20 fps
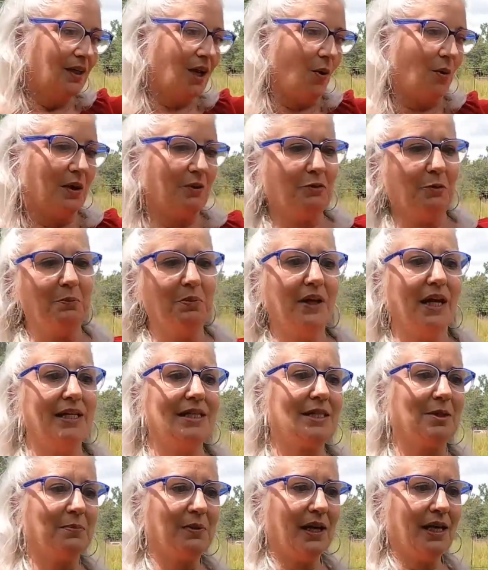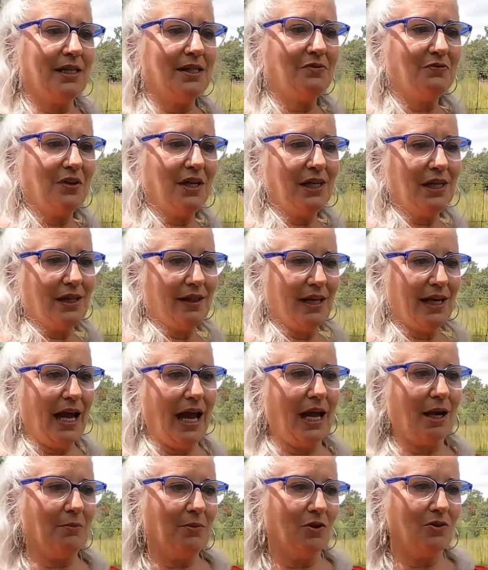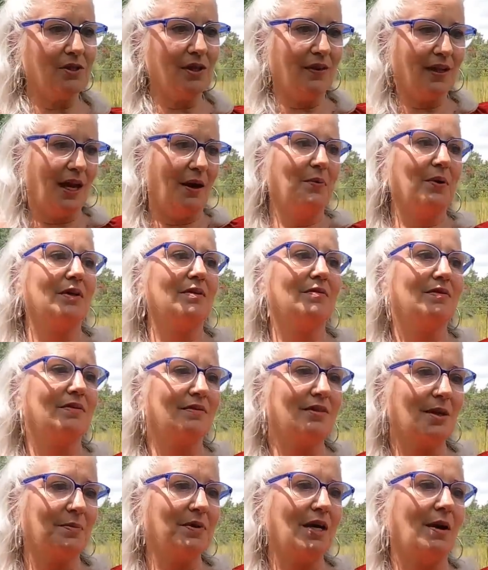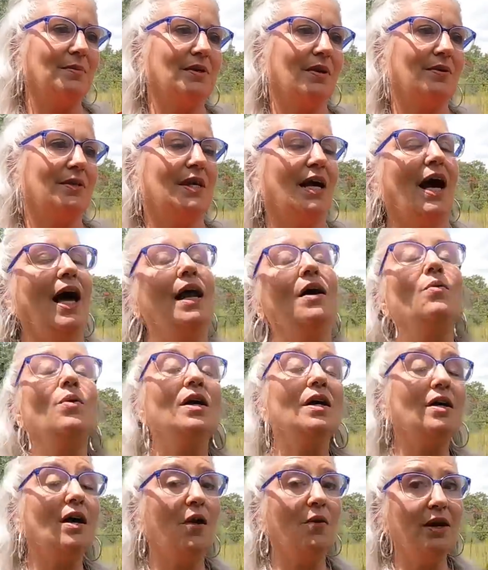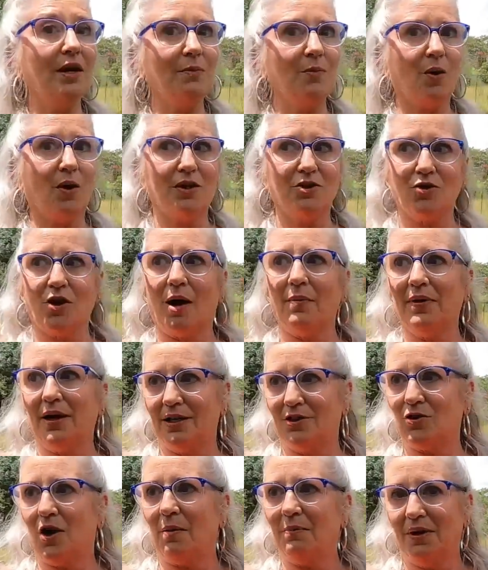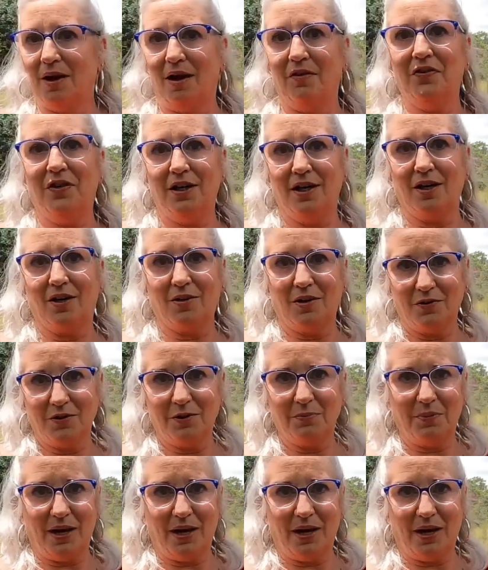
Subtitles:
going from place to place, feeding the animals, and then sometimes I would say, "I don't want to go anymore," and they'd drop me off here.